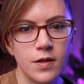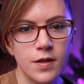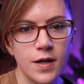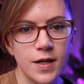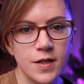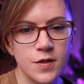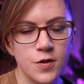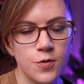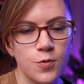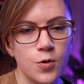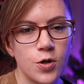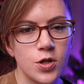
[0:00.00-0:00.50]

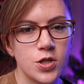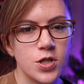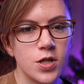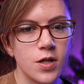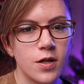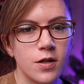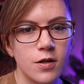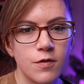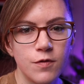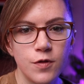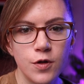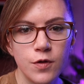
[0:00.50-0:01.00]
Thanks for
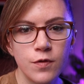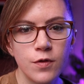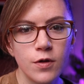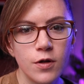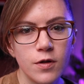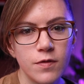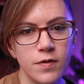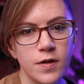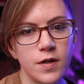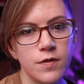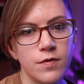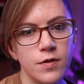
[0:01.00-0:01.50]
watching, and if you've
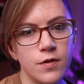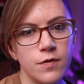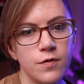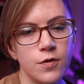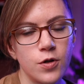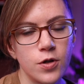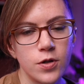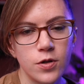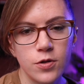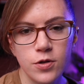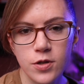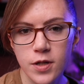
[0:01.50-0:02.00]
got a favourite
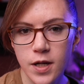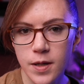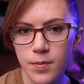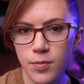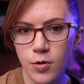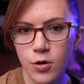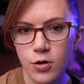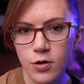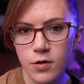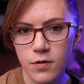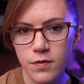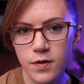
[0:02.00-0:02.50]
font or
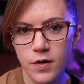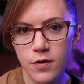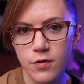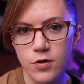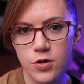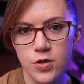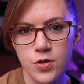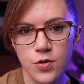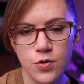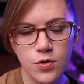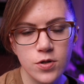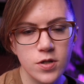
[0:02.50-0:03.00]
typography
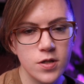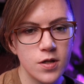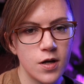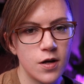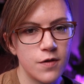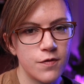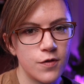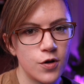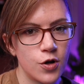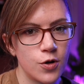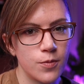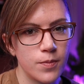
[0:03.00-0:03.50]
resource that
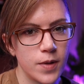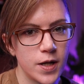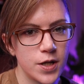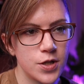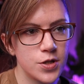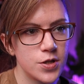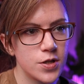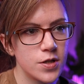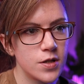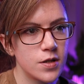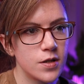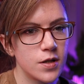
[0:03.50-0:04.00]
I've not
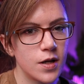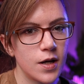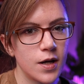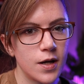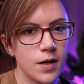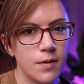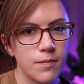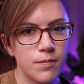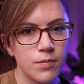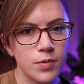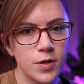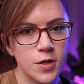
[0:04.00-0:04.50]
mentioned,
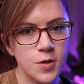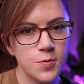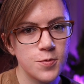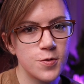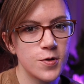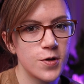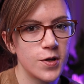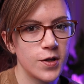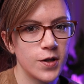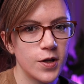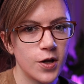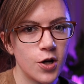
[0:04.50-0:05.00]
please
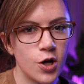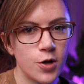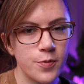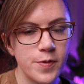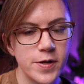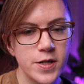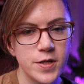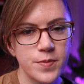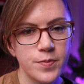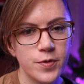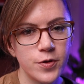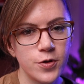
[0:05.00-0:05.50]
put it in the
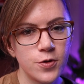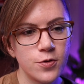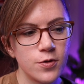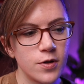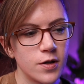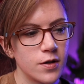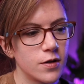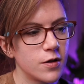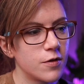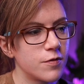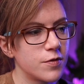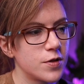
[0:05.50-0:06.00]
comments below.
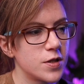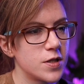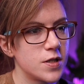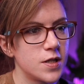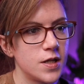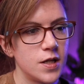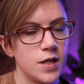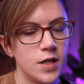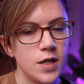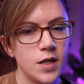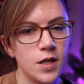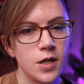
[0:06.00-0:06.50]
I'd love to
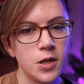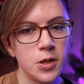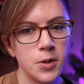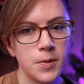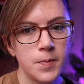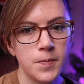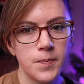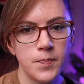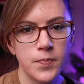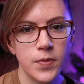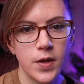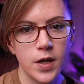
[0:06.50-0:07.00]
see
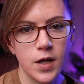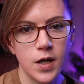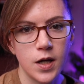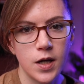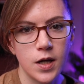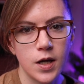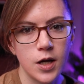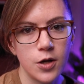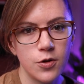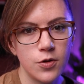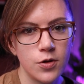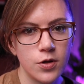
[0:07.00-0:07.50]

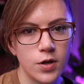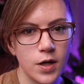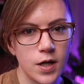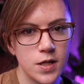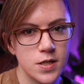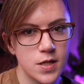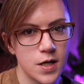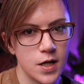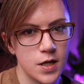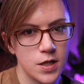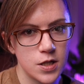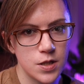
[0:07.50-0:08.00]
how you
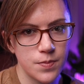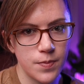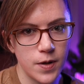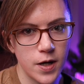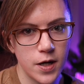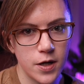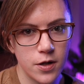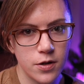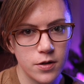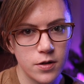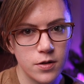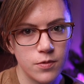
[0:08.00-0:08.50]
guys get
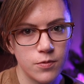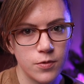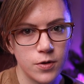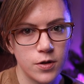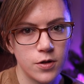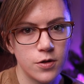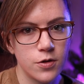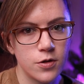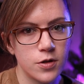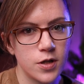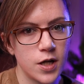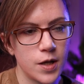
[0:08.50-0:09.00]
inspired
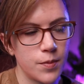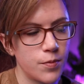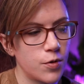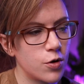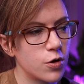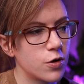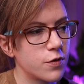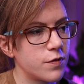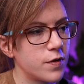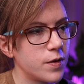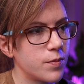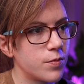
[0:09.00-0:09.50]
with your
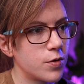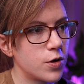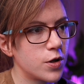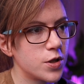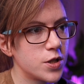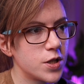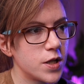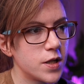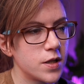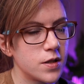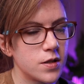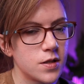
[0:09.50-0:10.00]
typography
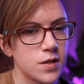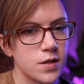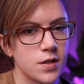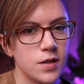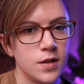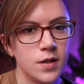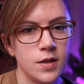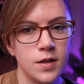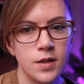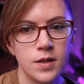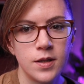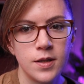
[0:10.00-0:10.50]
projects.
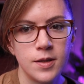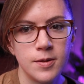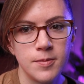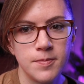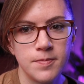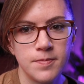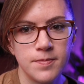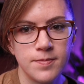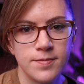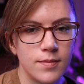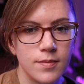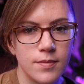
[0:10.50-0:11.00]

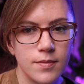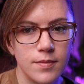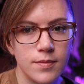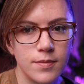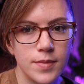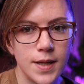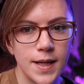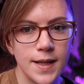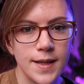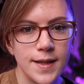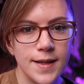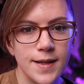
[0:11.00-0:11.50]

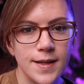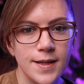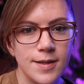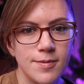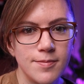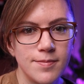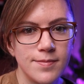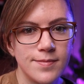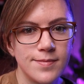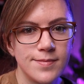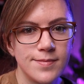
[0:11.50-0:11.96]
Bye.